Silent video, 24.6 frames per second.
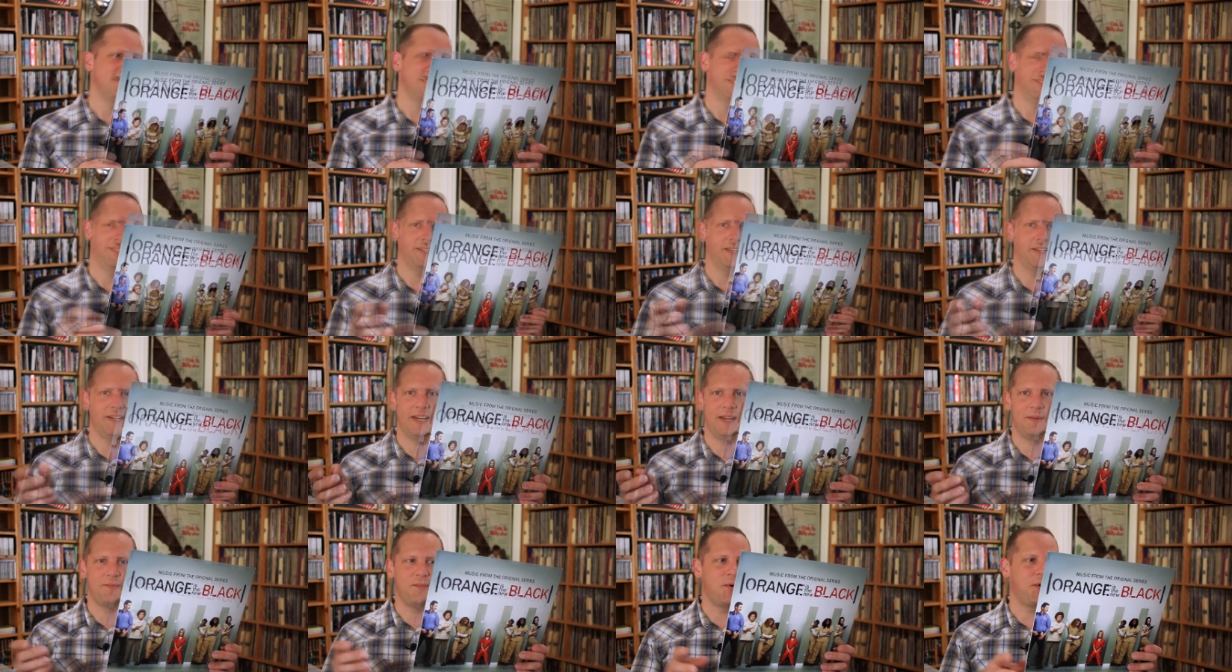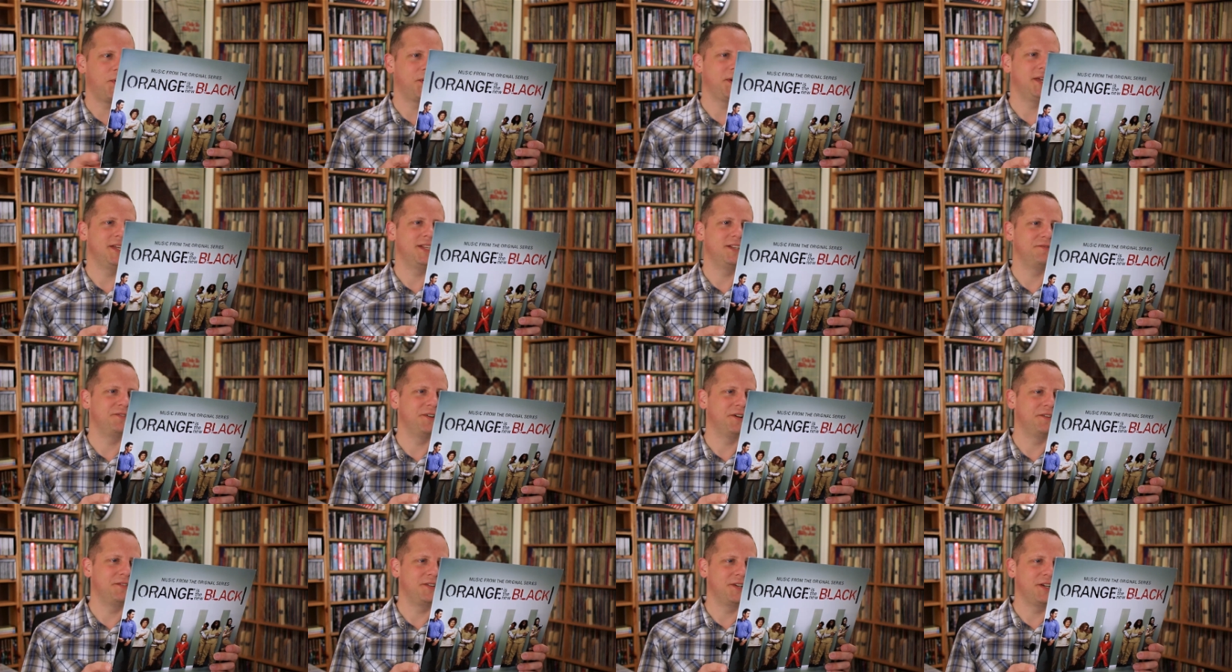Sunday Morning, The
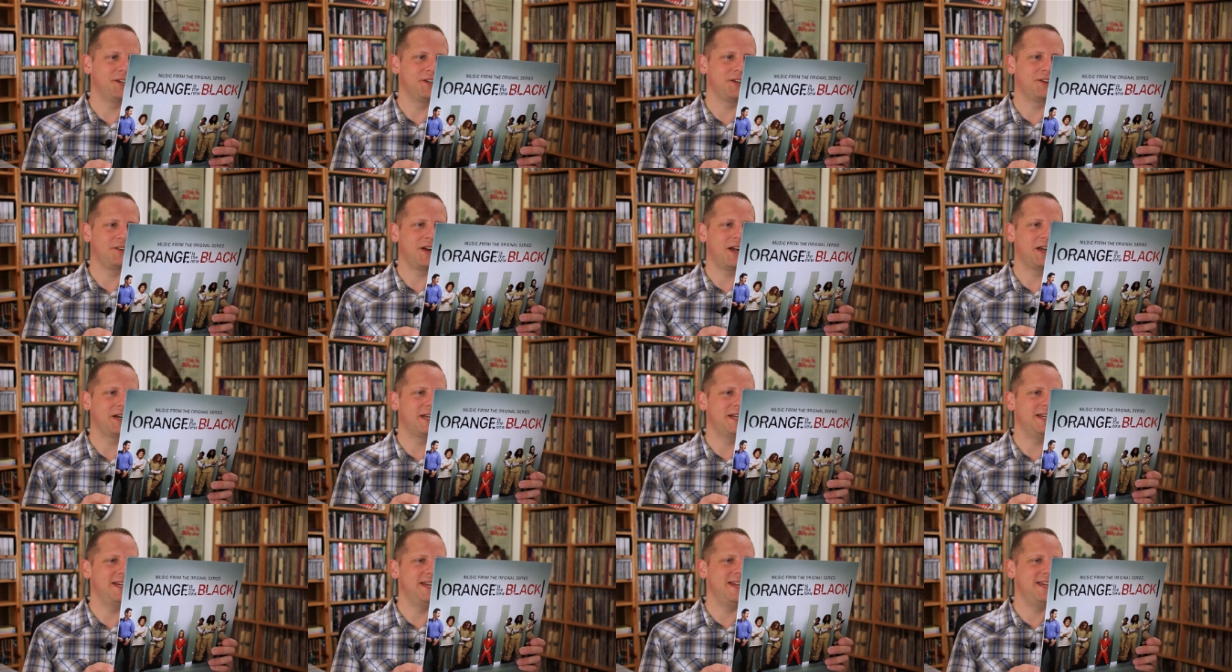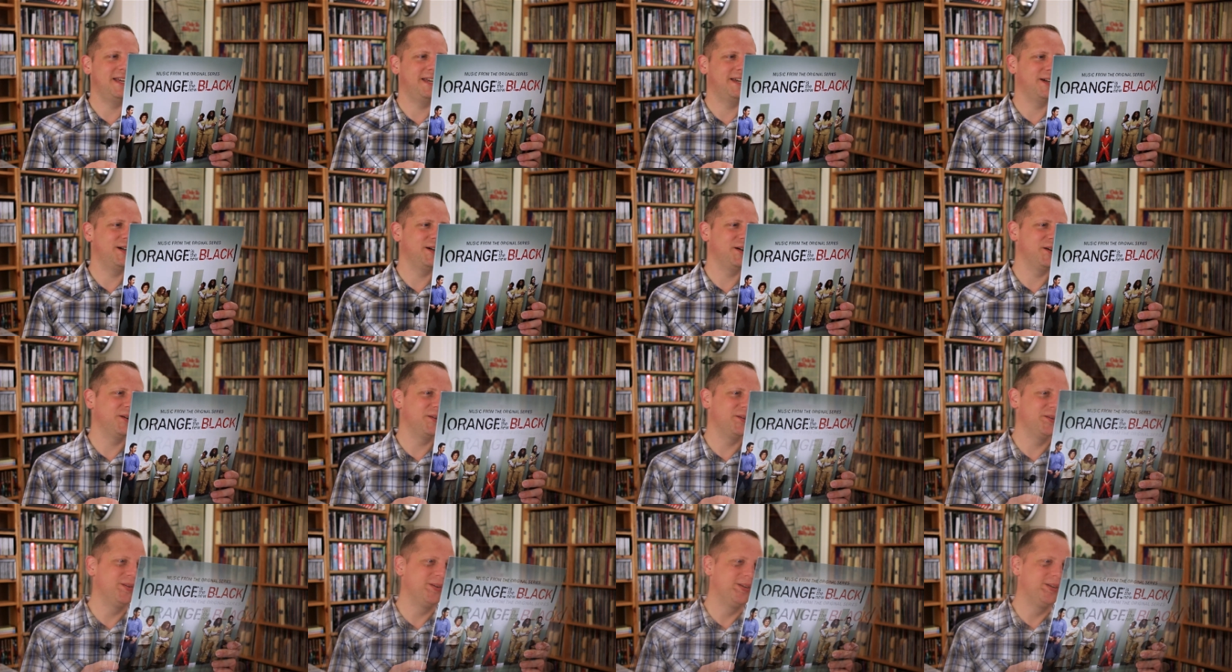Velvet Underground and Nico.